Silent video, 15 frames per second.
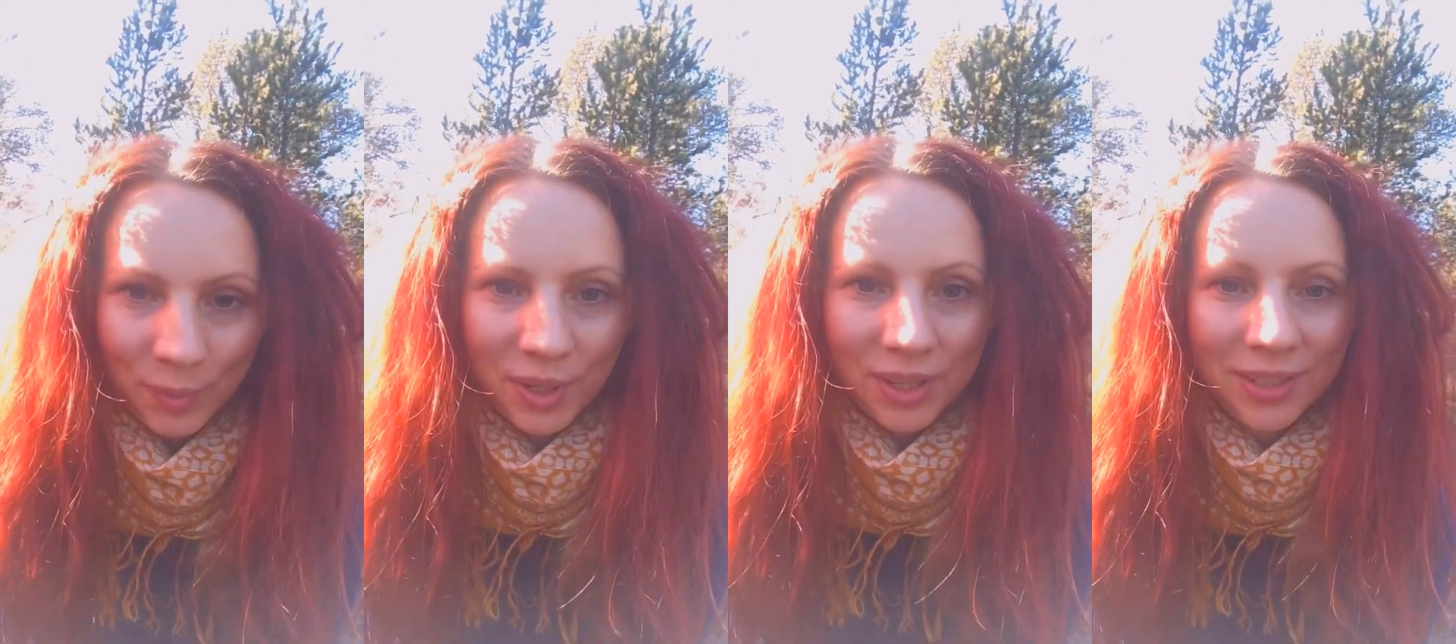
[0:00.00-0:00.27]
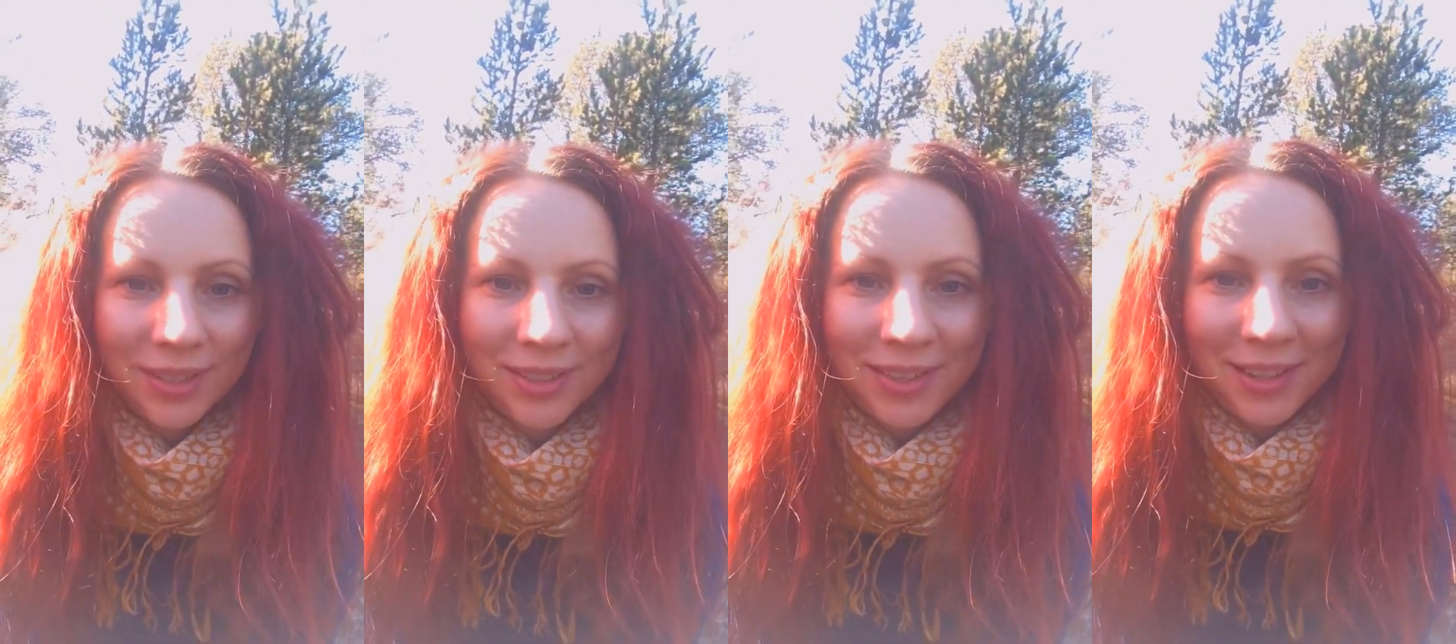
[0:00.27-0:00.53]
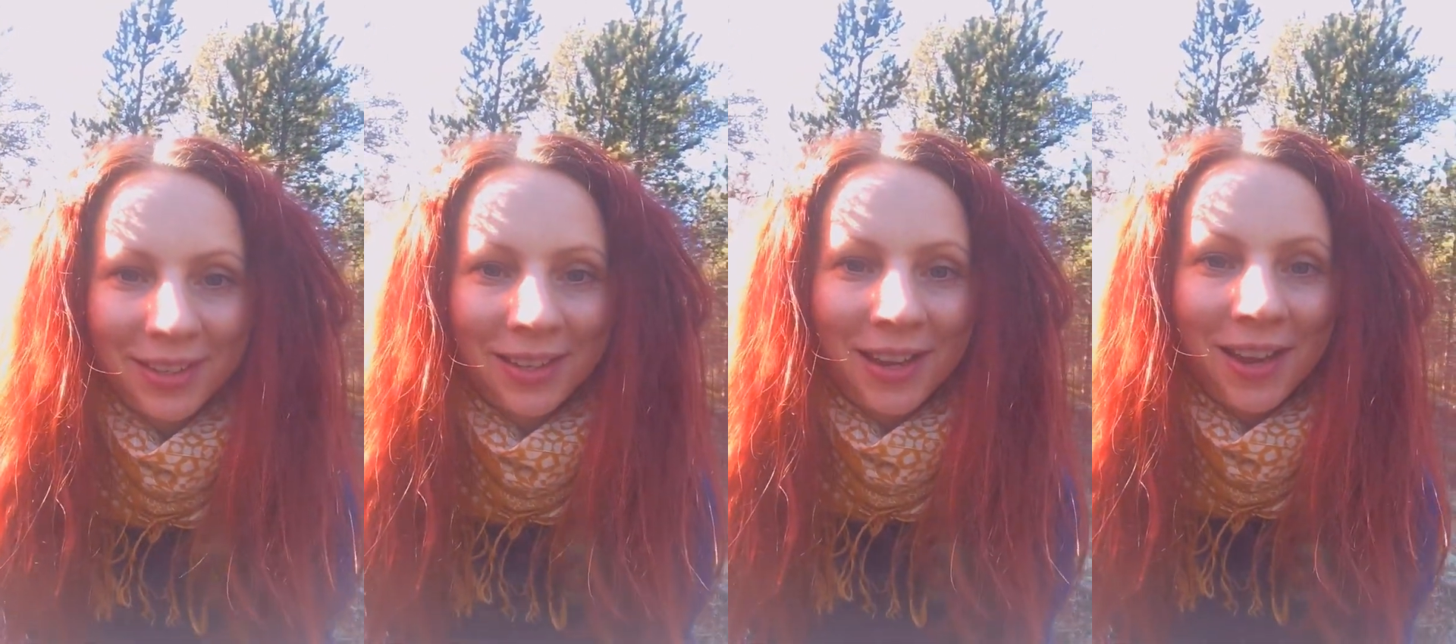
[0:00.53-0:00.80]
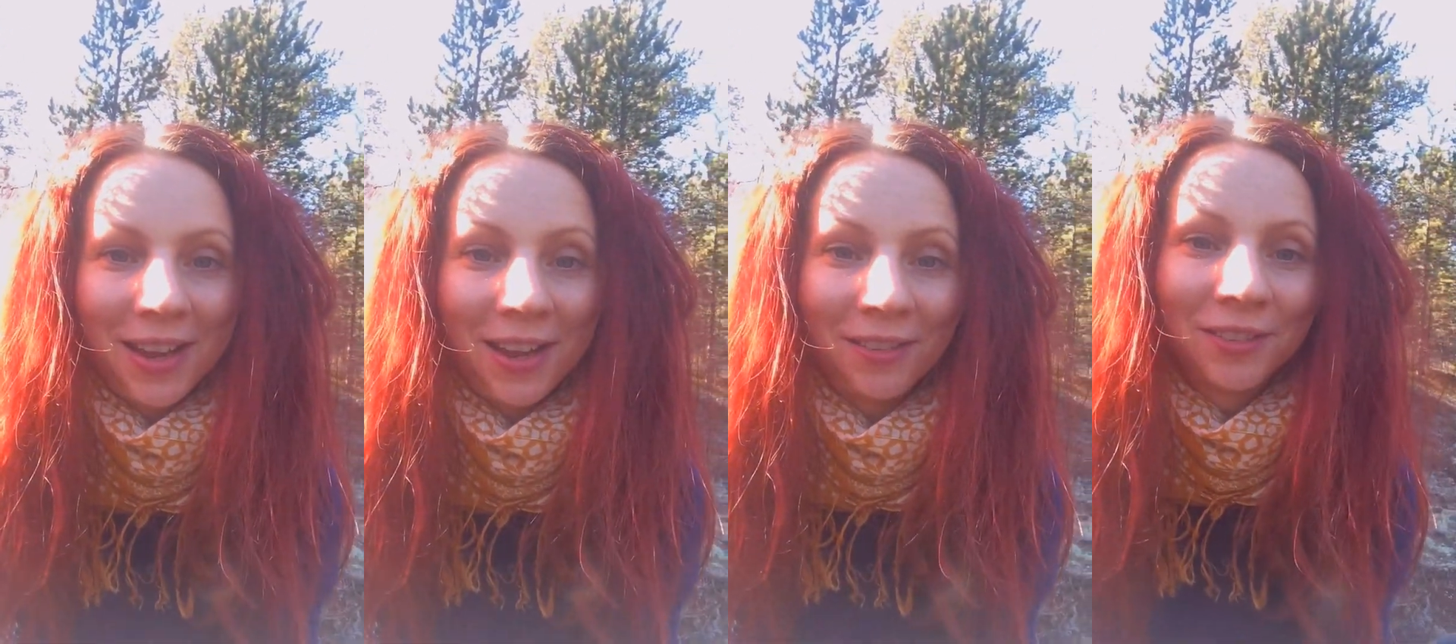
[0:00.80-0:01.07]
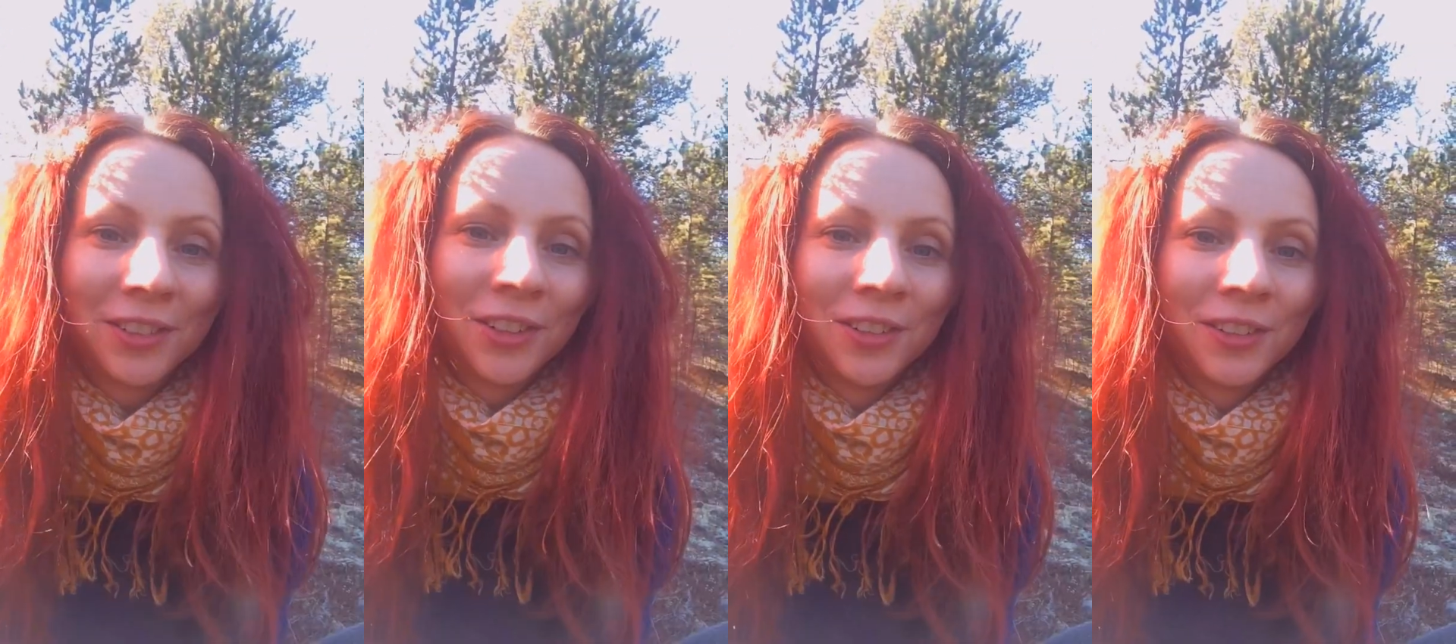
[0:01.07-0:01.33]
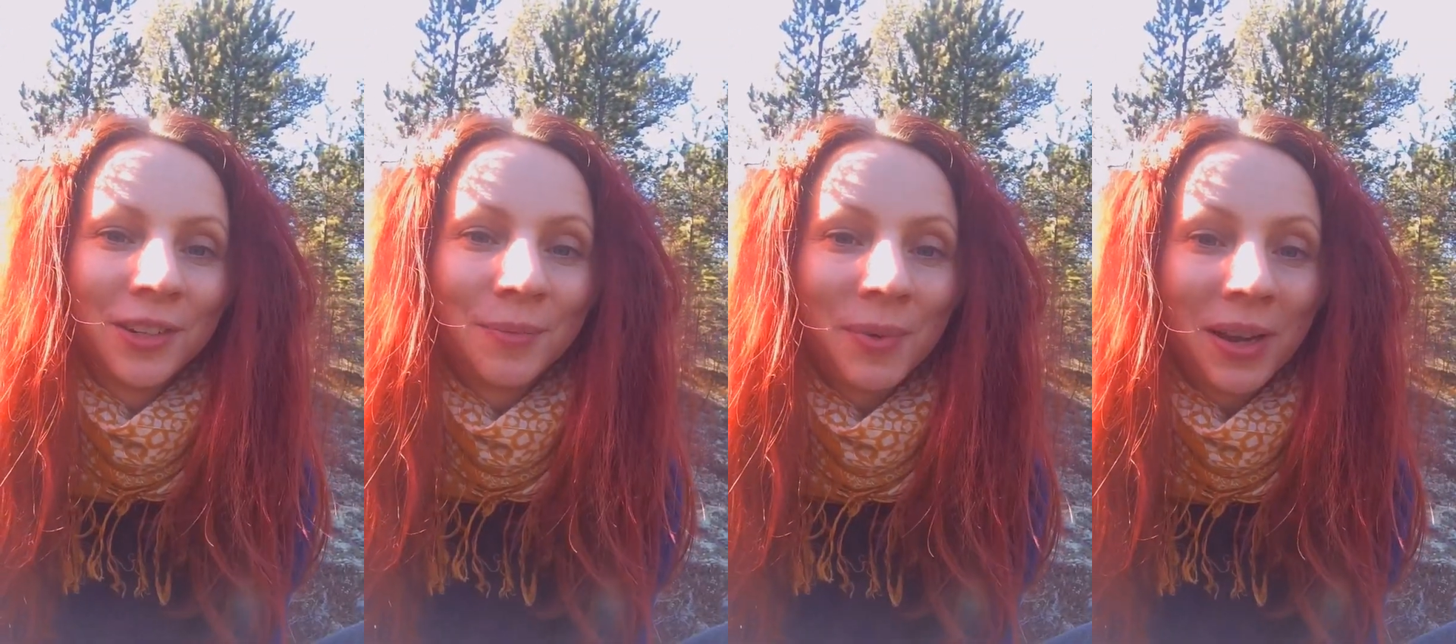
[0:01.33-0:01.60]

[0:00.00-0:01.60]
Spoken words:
biggest thing I have done in